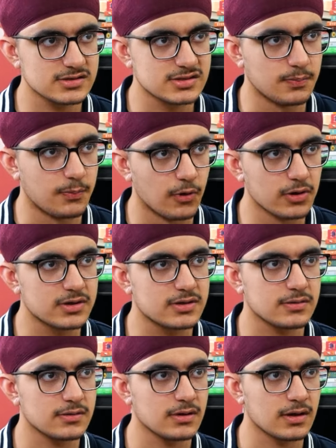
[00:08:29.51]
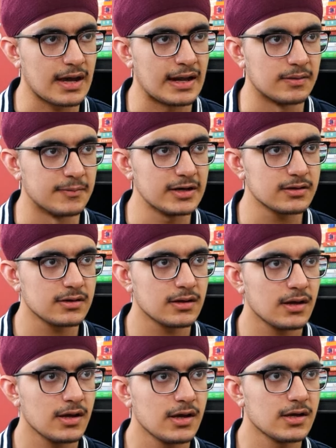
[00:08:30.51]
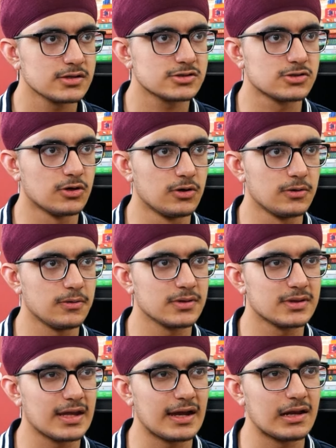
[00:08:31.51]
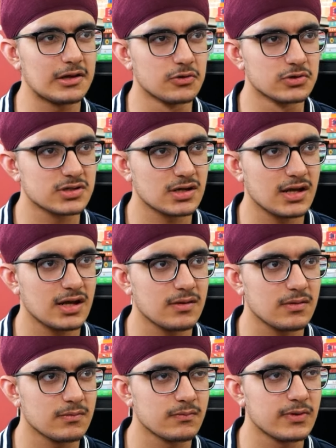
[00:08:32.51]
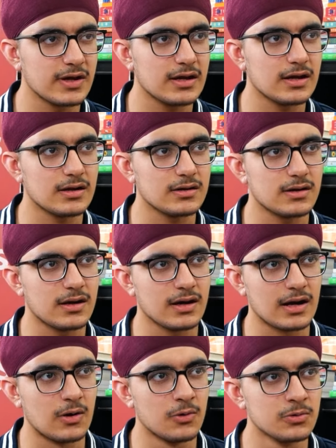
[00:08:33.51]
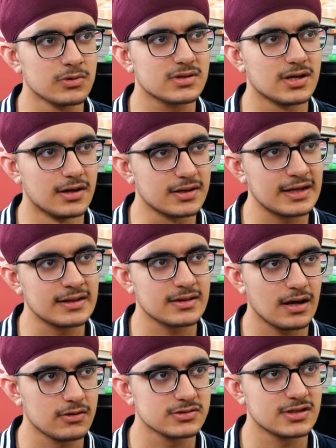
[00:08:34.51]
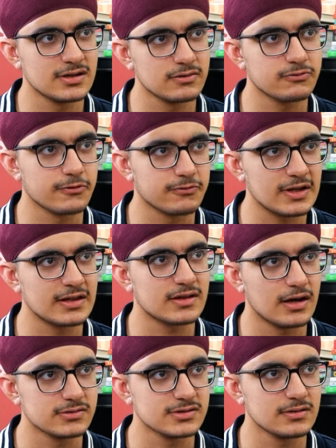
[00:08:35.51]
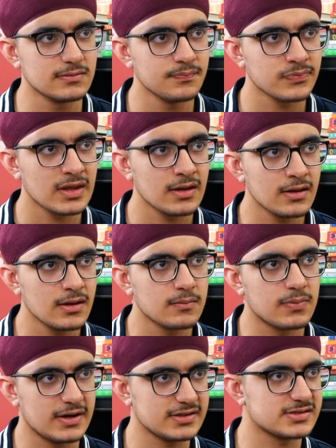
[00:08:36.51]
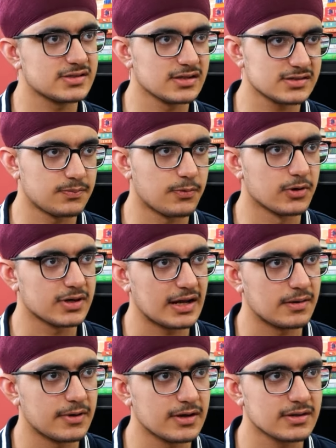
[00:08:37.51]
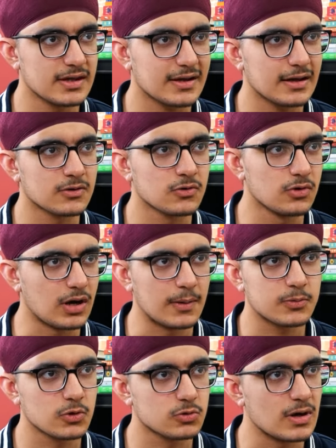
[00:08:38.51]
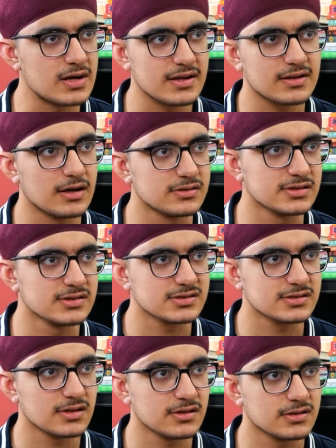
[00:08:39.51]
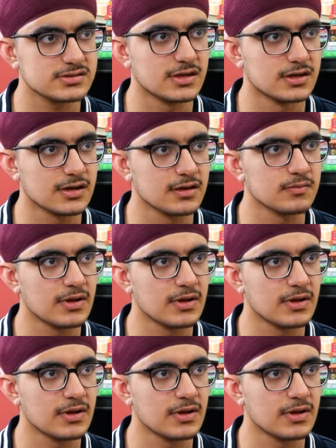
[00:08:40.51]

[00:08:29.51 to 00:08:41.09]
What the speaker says: support element. So they'll usually be around 13,000, 15,000 plus the support element. They can go up to 20,000 certain